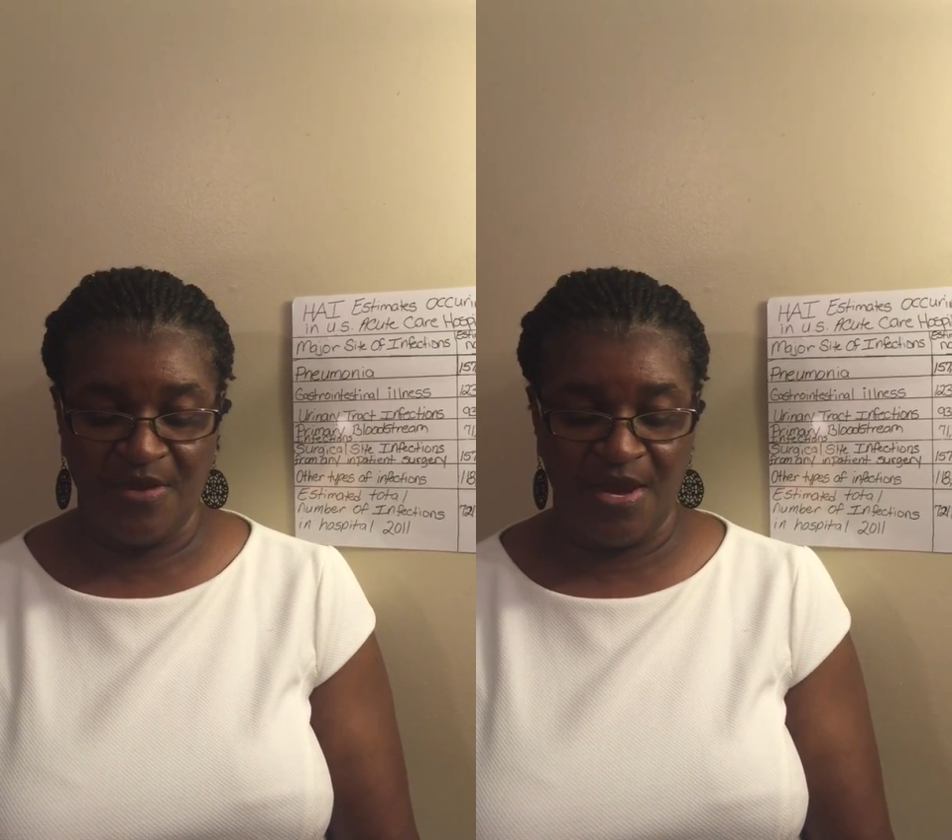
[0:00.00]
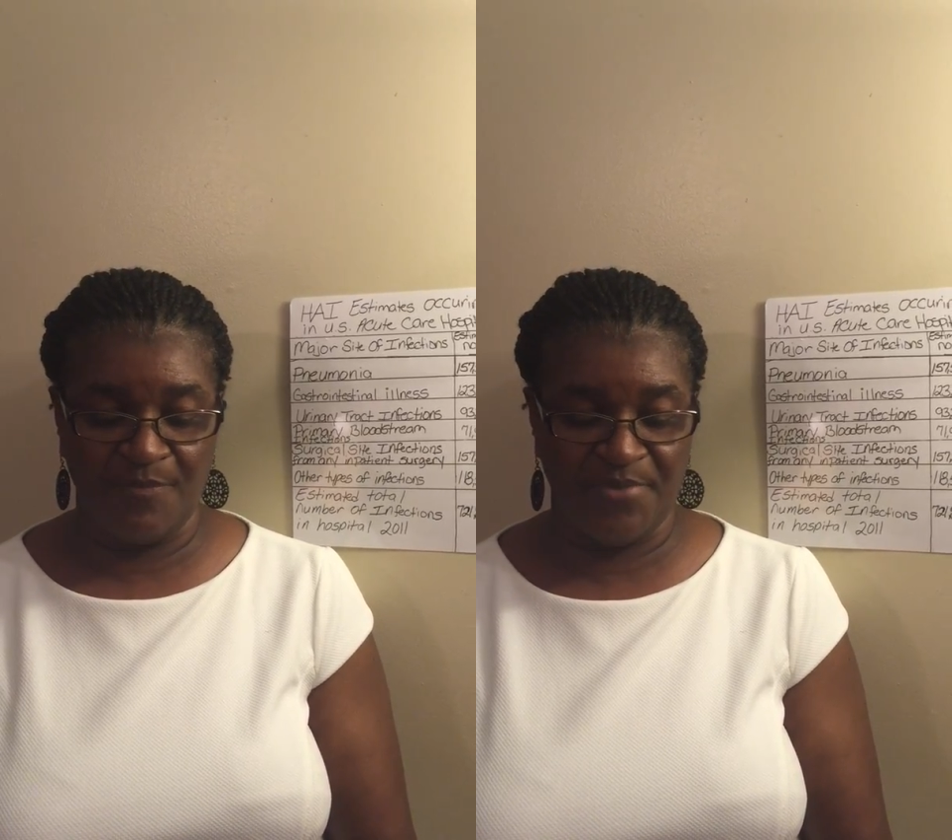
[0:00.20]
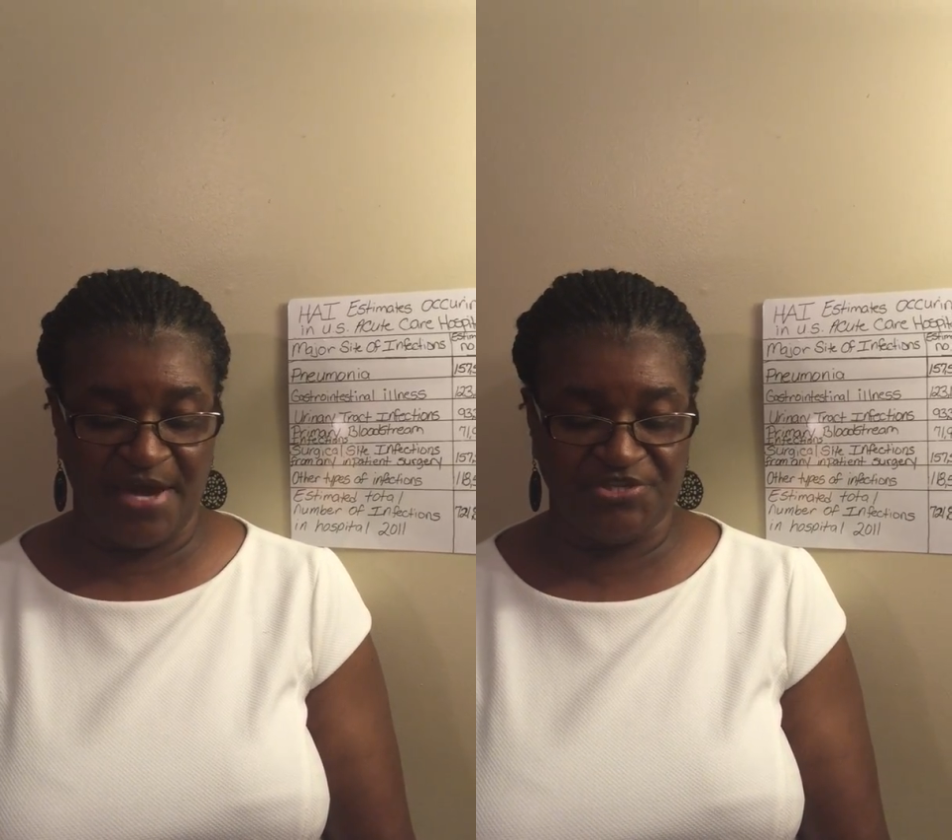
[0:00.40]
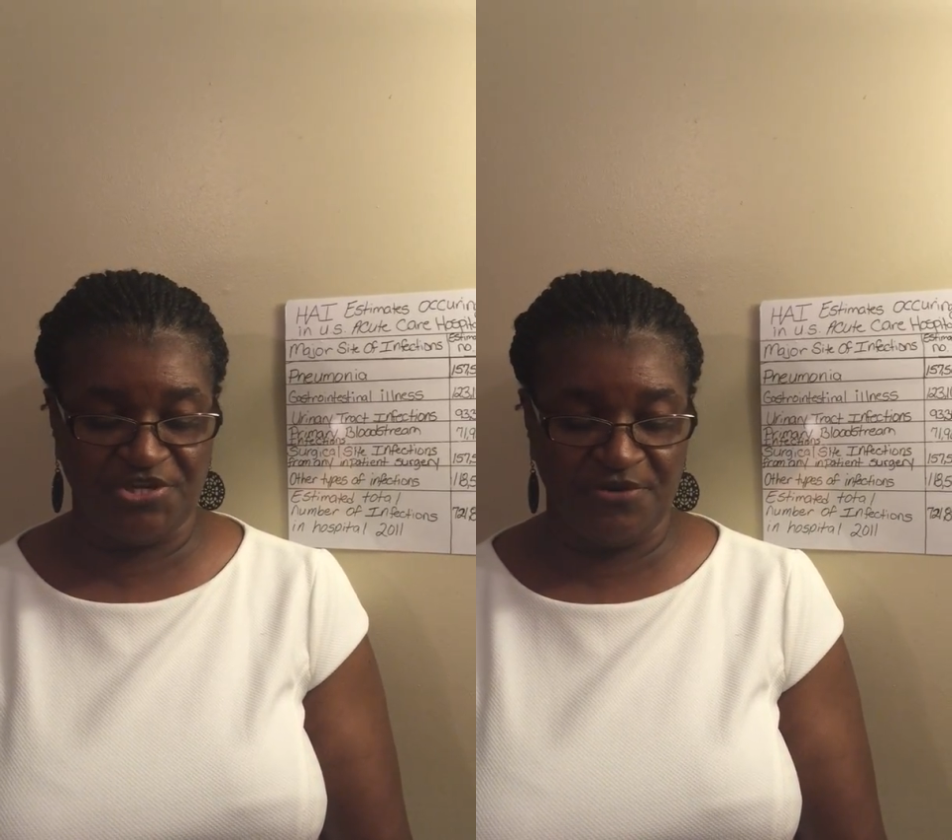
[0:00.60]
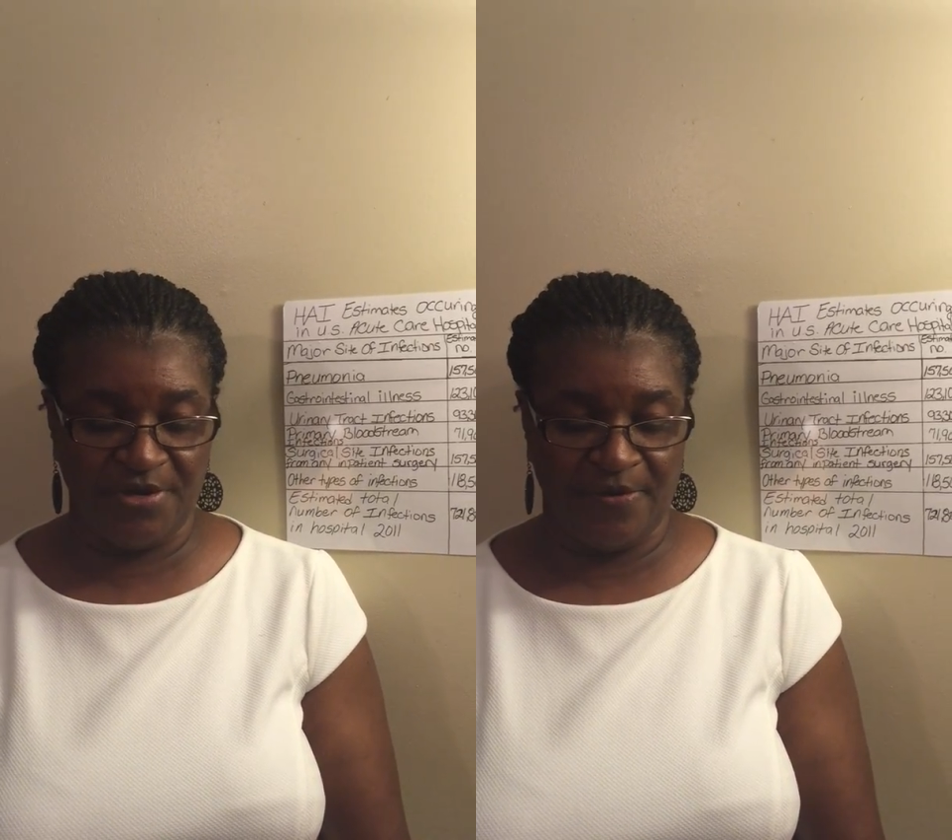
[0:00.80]
and
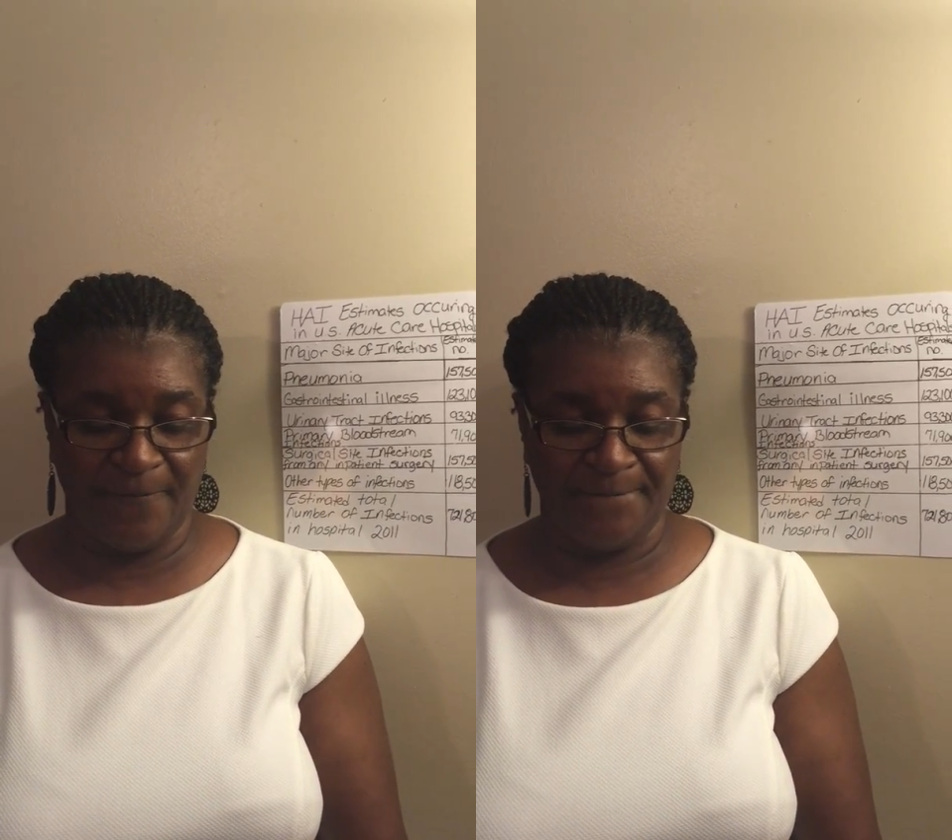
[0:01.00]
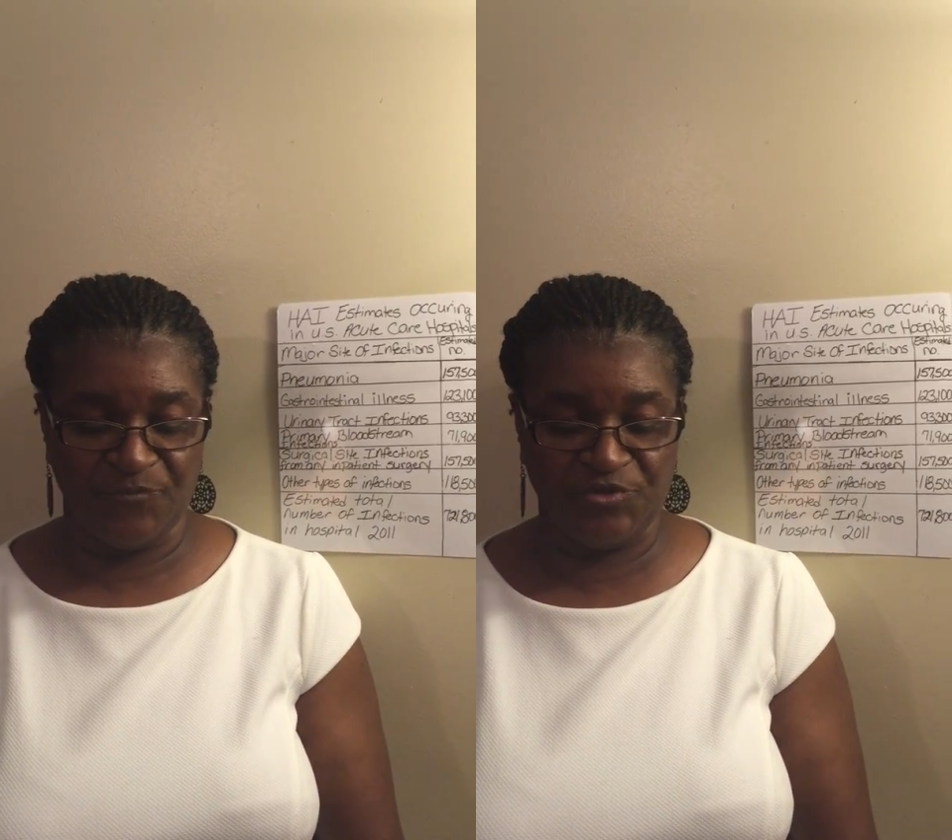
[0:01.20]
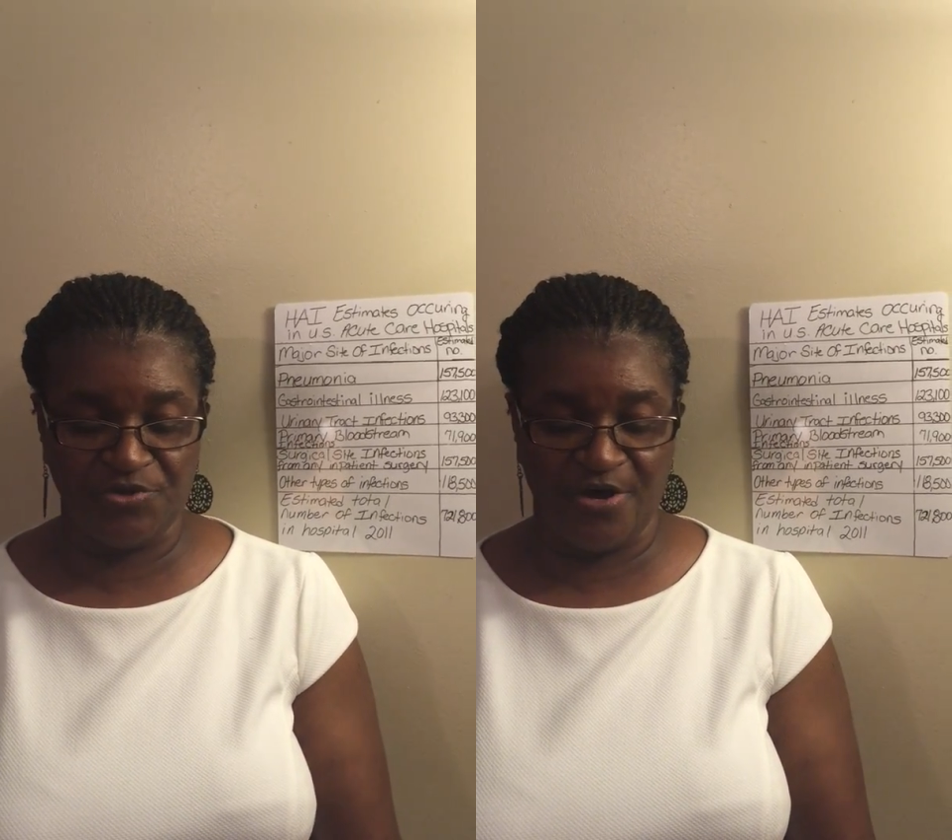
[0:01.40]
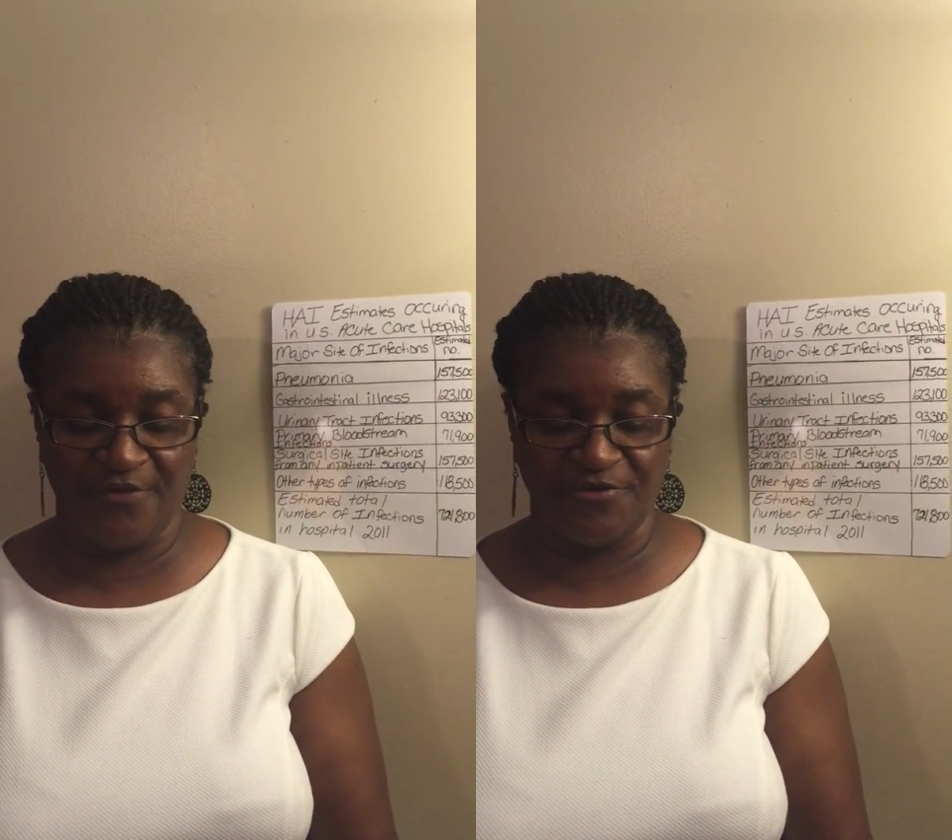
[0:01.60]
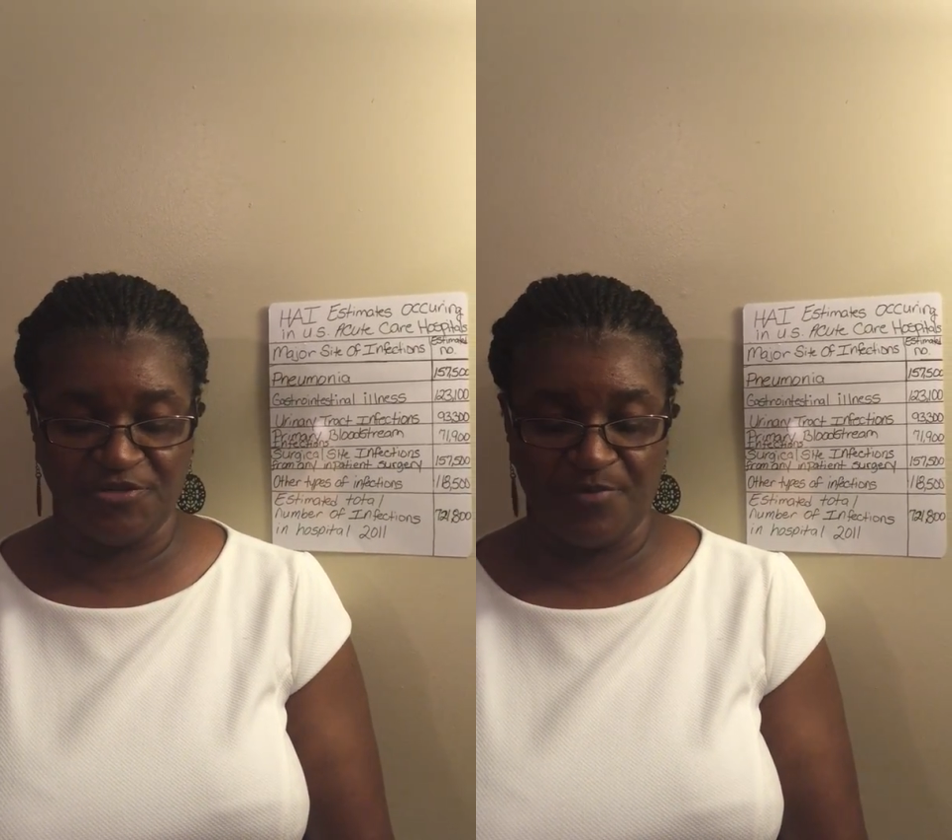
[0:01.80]
bacteria to
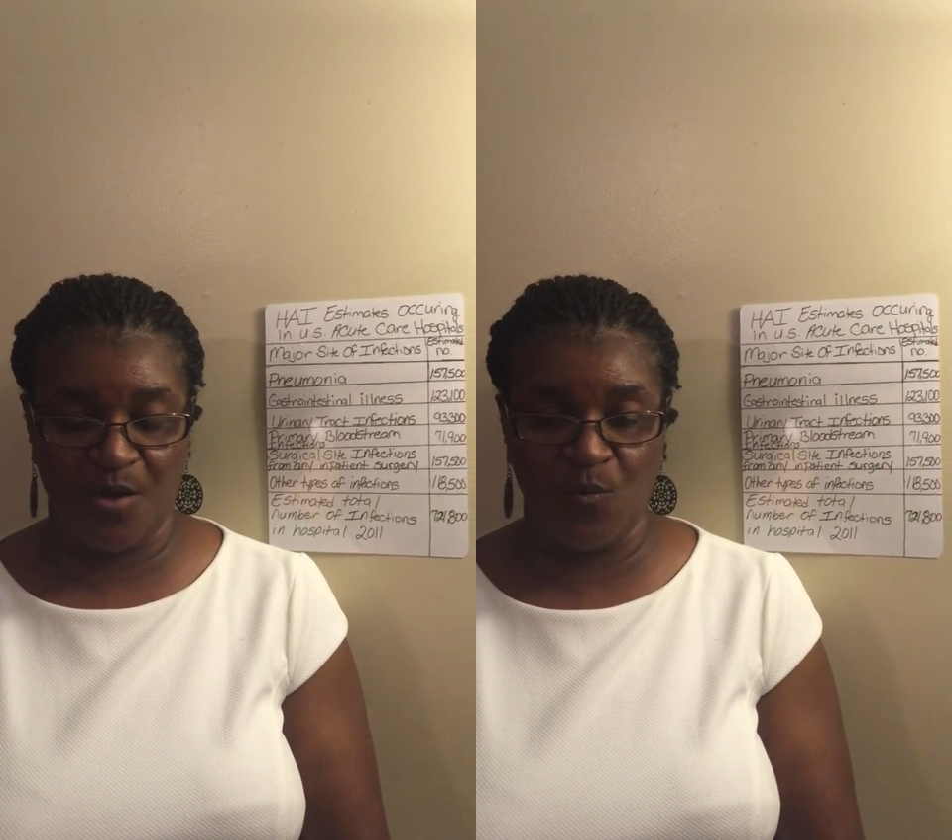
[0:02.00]
others by